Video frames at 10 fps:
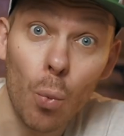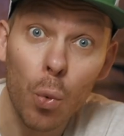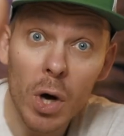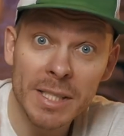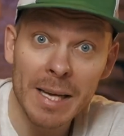
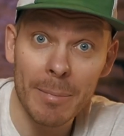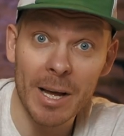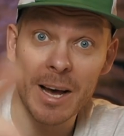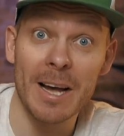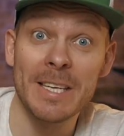What's up
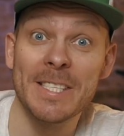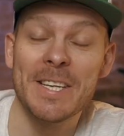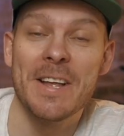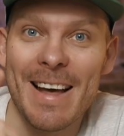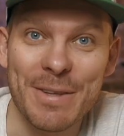
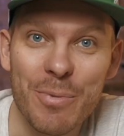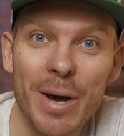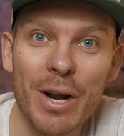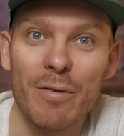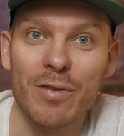guys? You
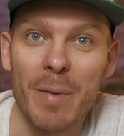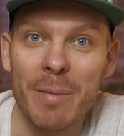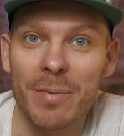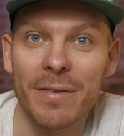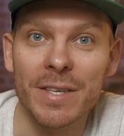may know from my
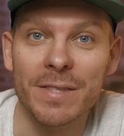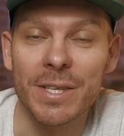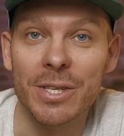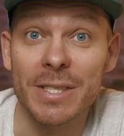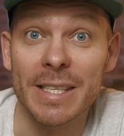previous
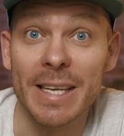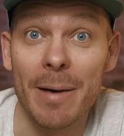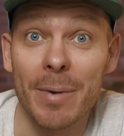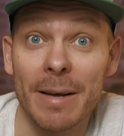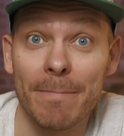videos that
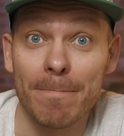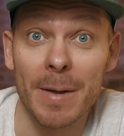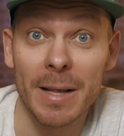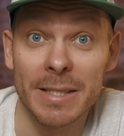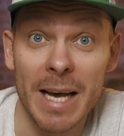I'm a
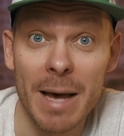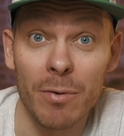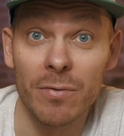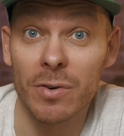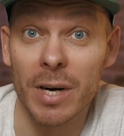type
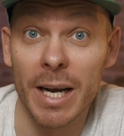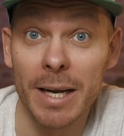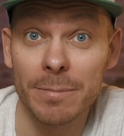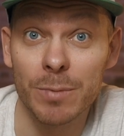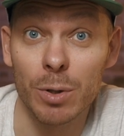of a
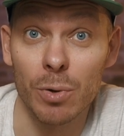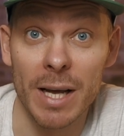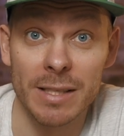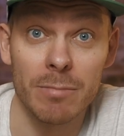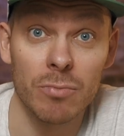rider who
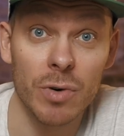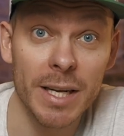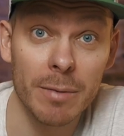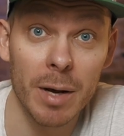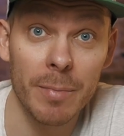likes
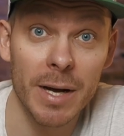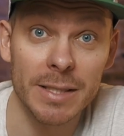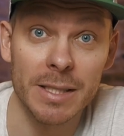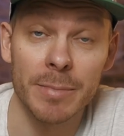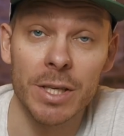upgrading my
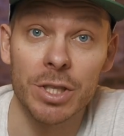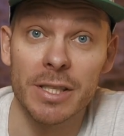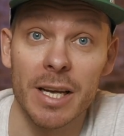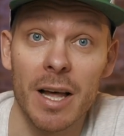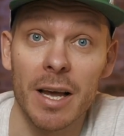bikes as much
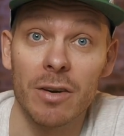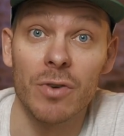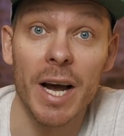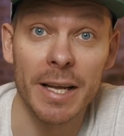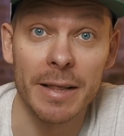as I like
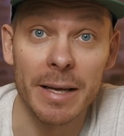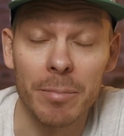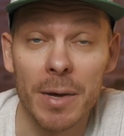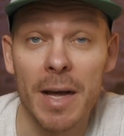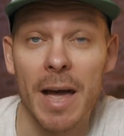riding
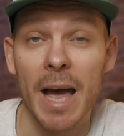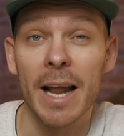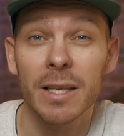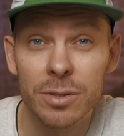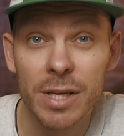them.
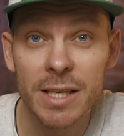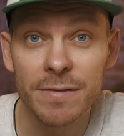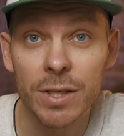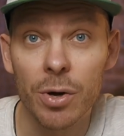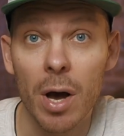And in today's
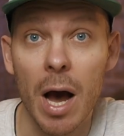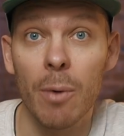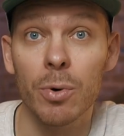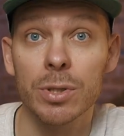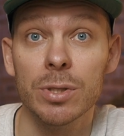video I
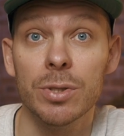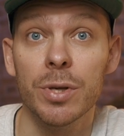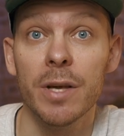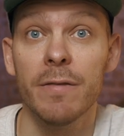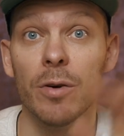wanted to
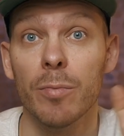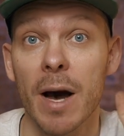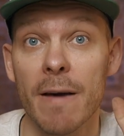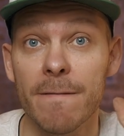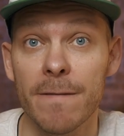give you
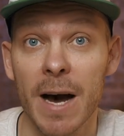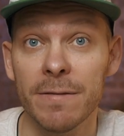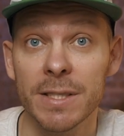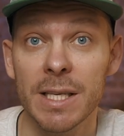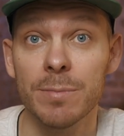my
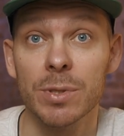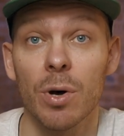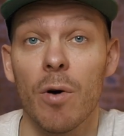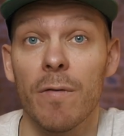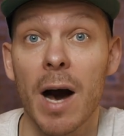5 tips
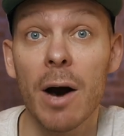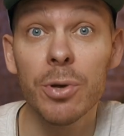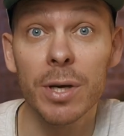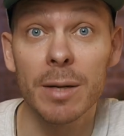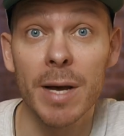of how
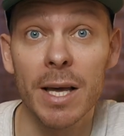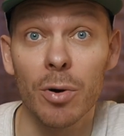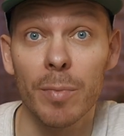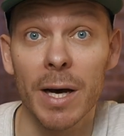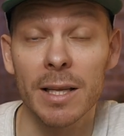you can make
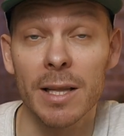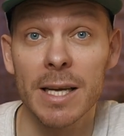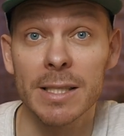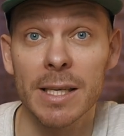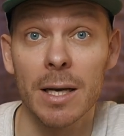your bike
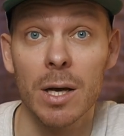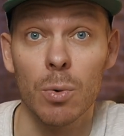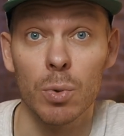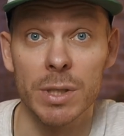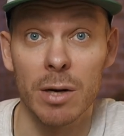lighter
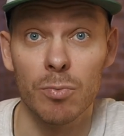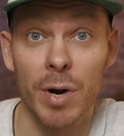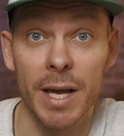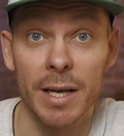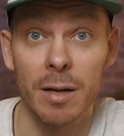without
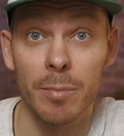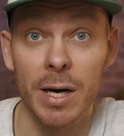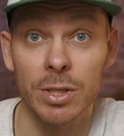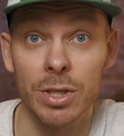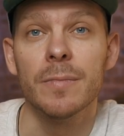breaking a
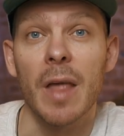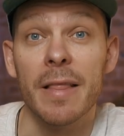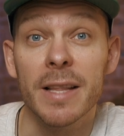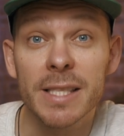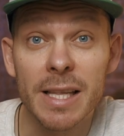budget.
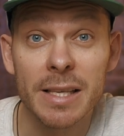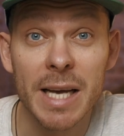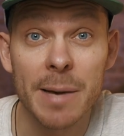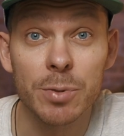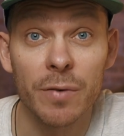And these are the
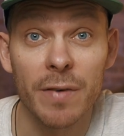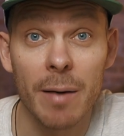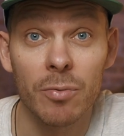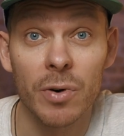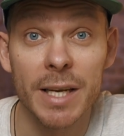types of
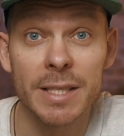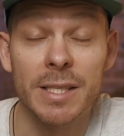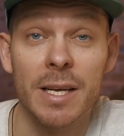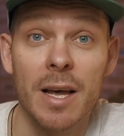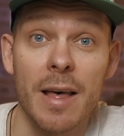
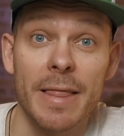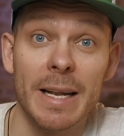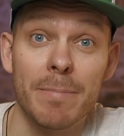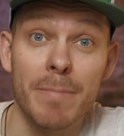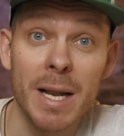upgrades
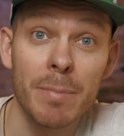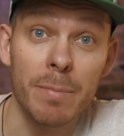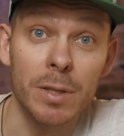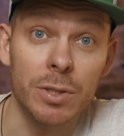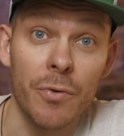that many
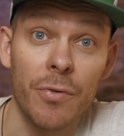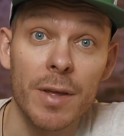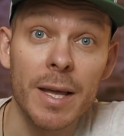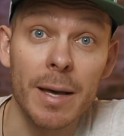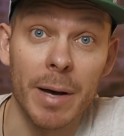people don't
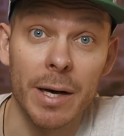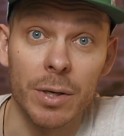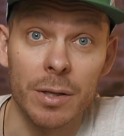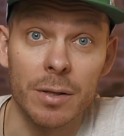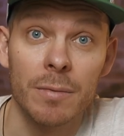think
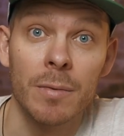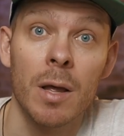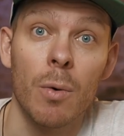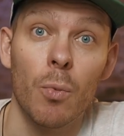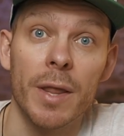about
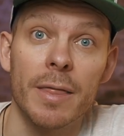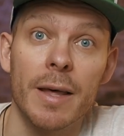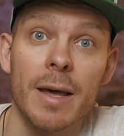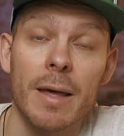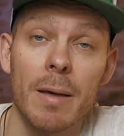when
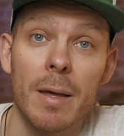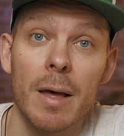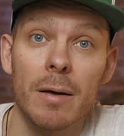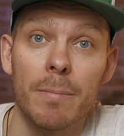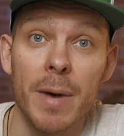they
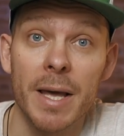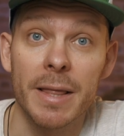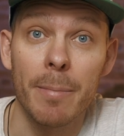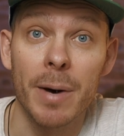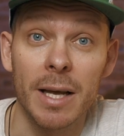make
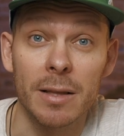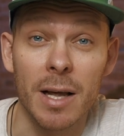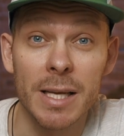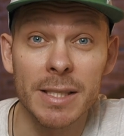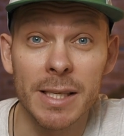their bike
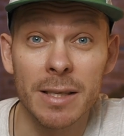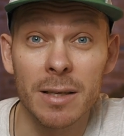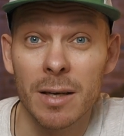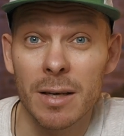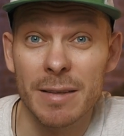
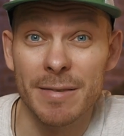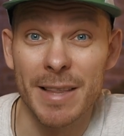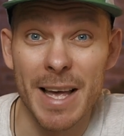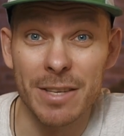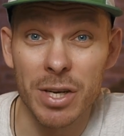lighter.
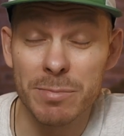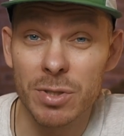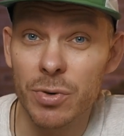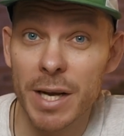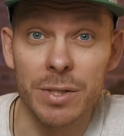They jump
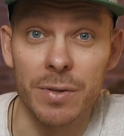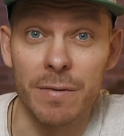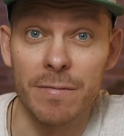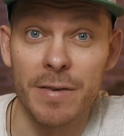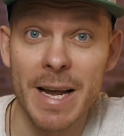straight to
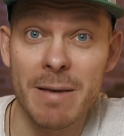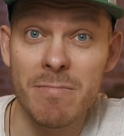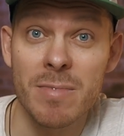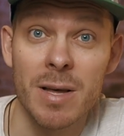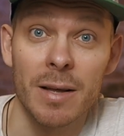the
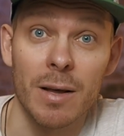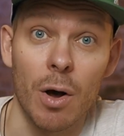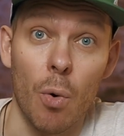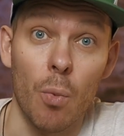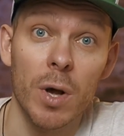frame
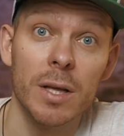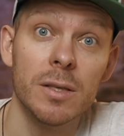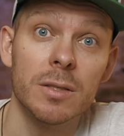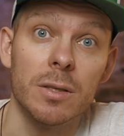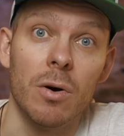or
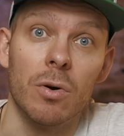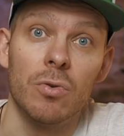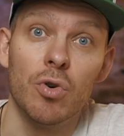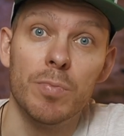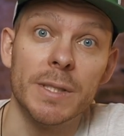wheels or
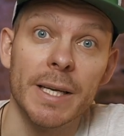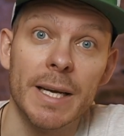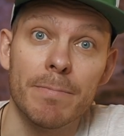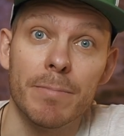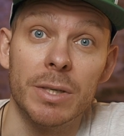group
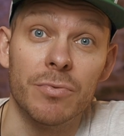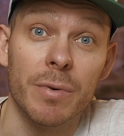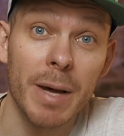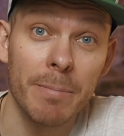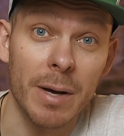set, but
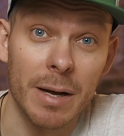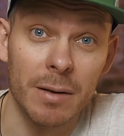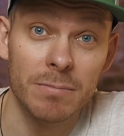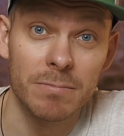remember,